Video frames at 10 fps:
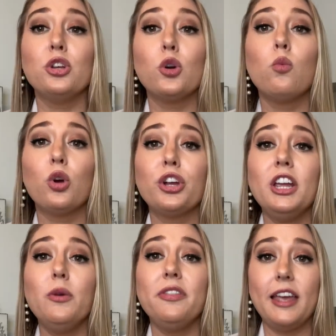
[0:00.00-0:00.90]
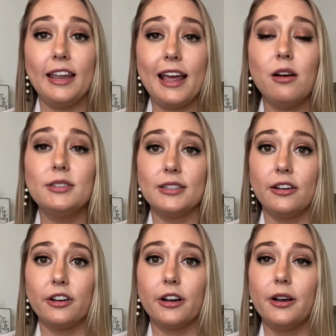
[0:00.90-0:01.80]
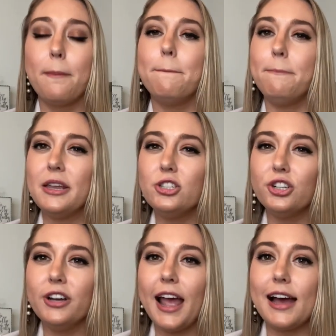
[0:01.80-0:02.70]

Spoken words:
When you're working with the in-house lender, be sure